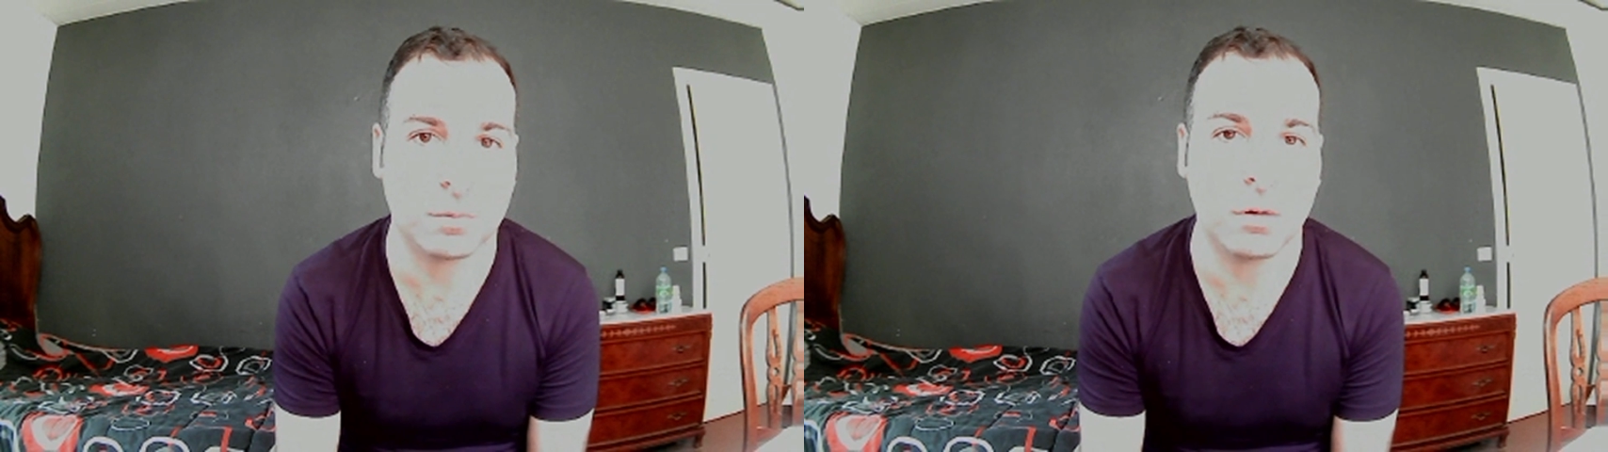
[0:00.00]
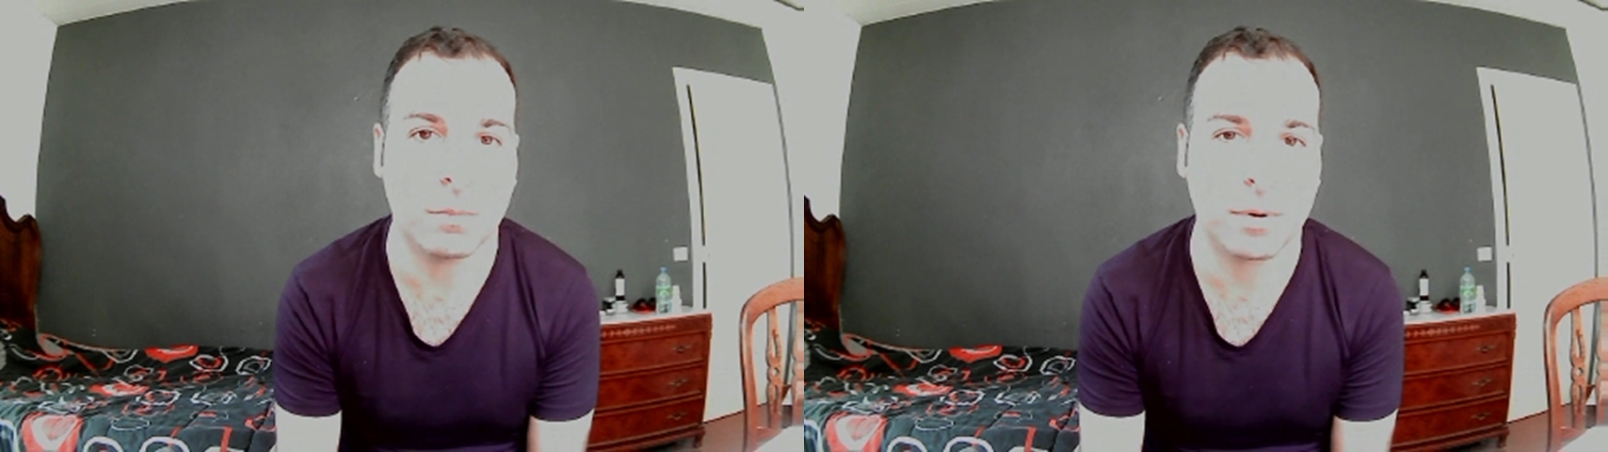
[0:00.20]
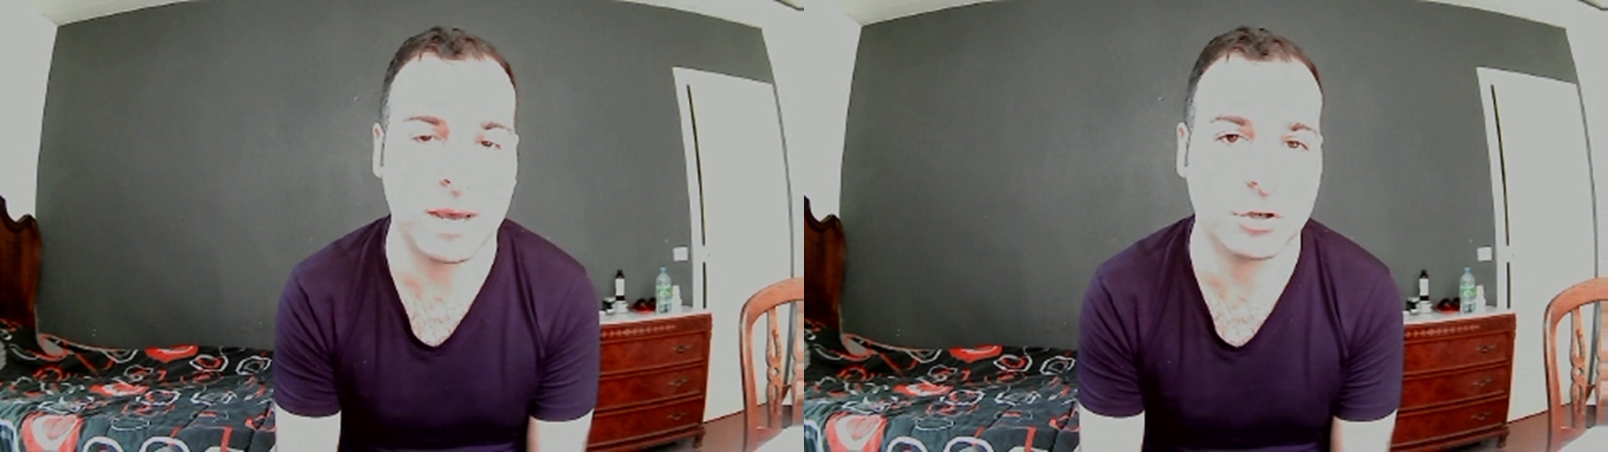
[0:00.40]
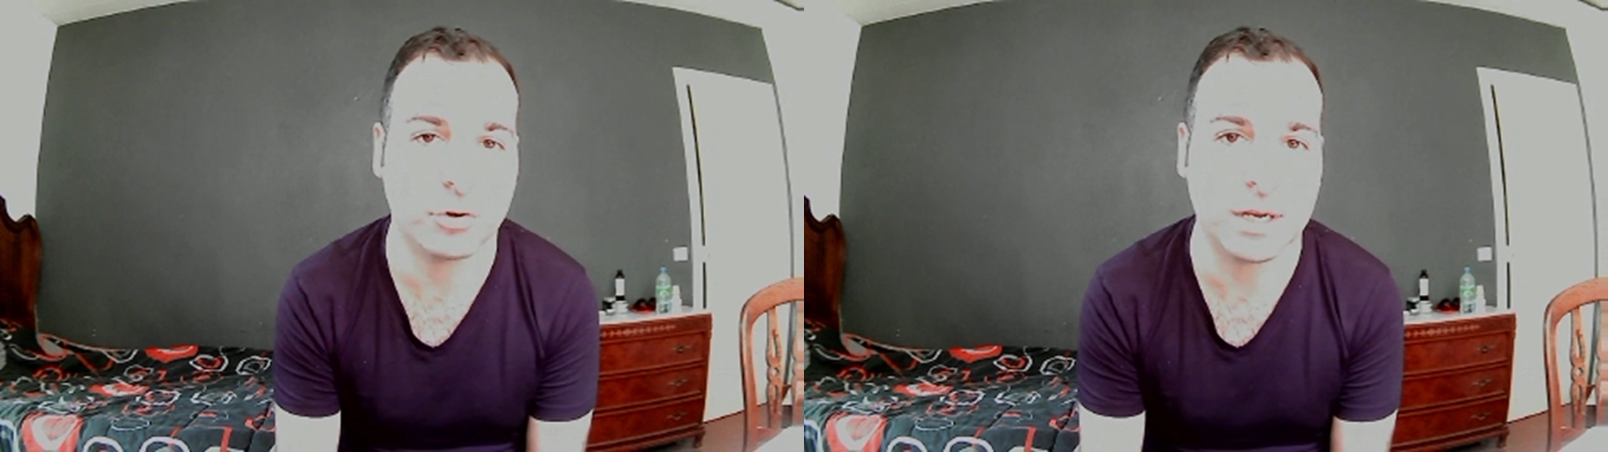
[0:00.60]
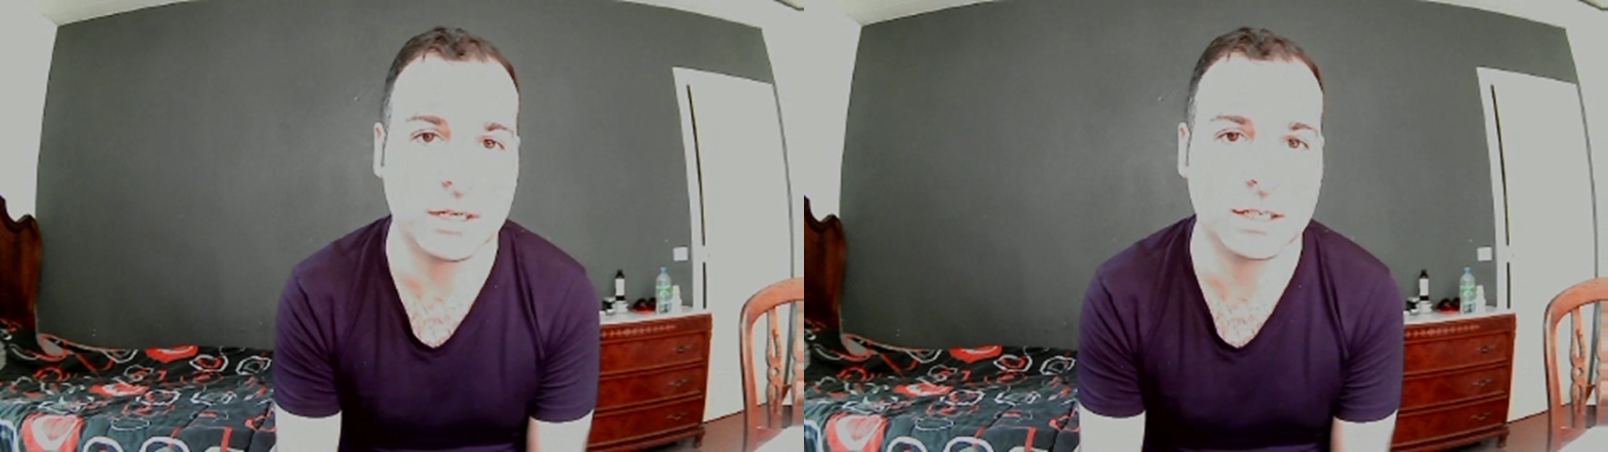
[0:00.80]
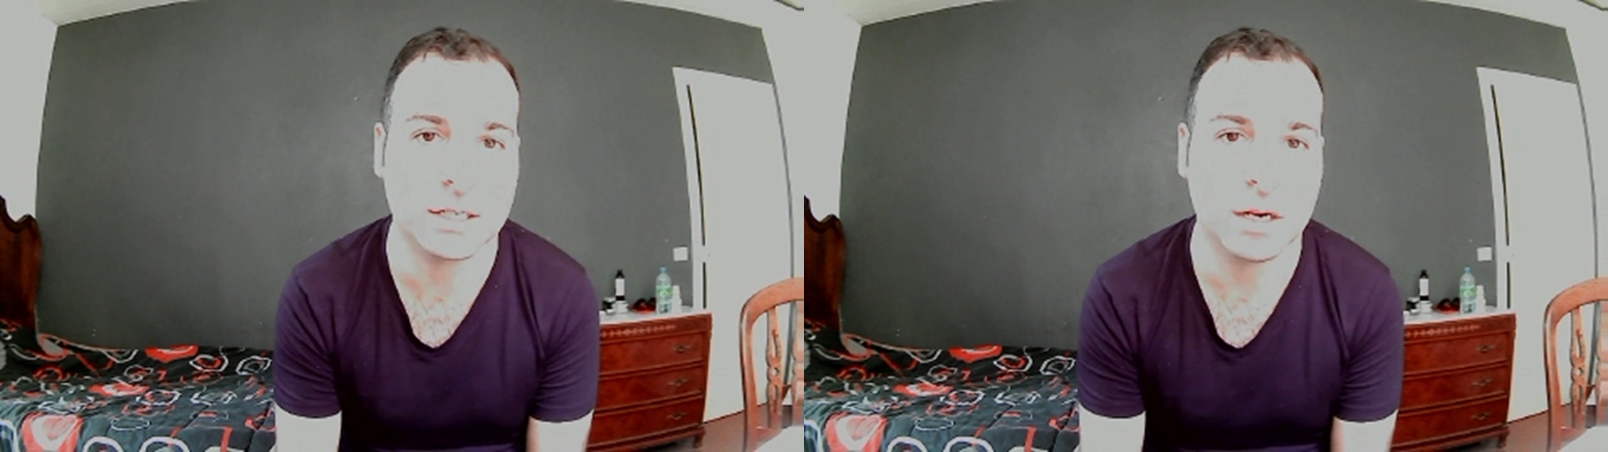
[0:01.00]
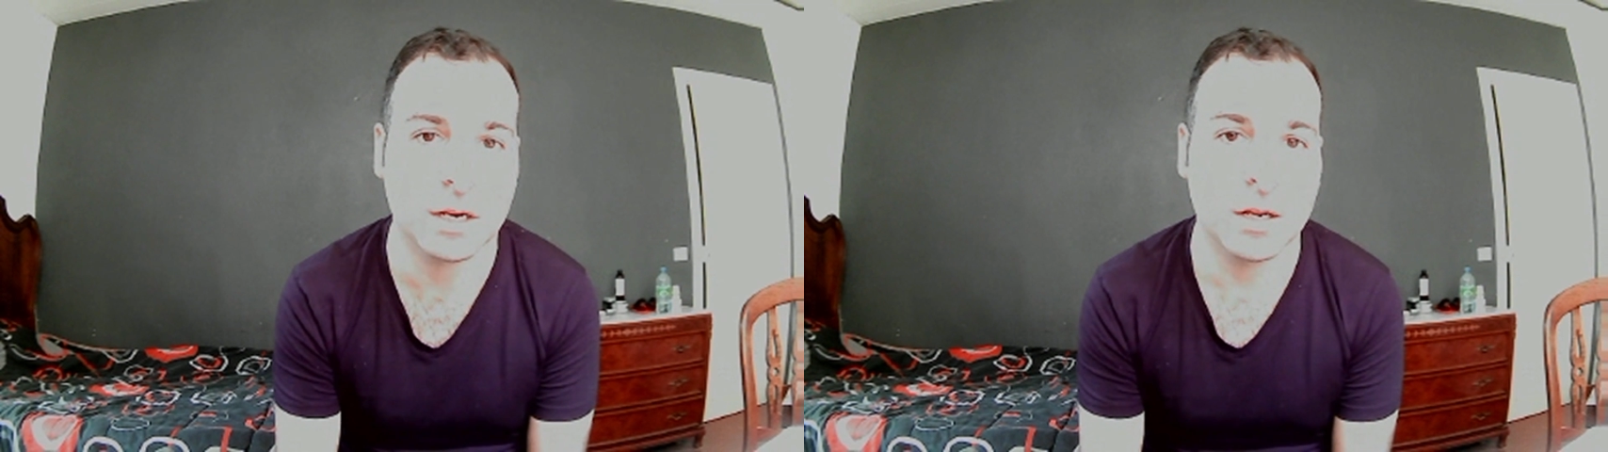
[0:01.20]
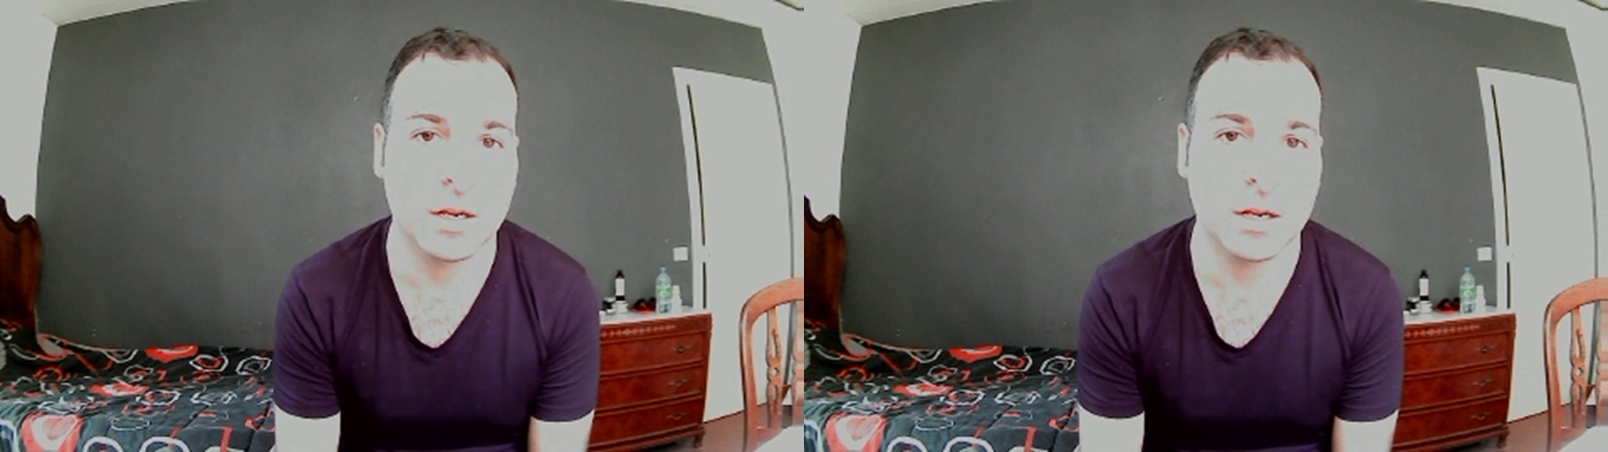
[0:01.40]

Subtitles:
or patriots.